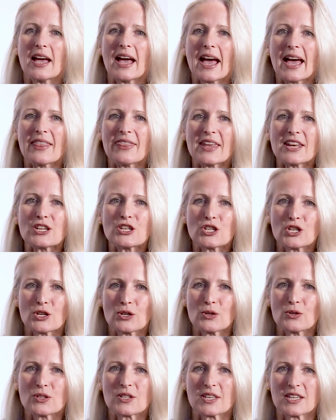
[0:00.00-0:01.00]
and then
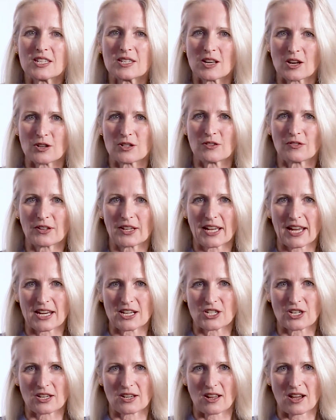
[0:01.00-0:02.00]
choose this
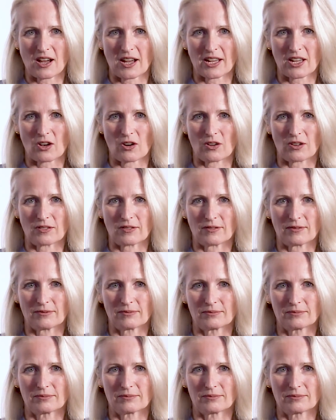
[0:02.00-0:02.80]
notification icon.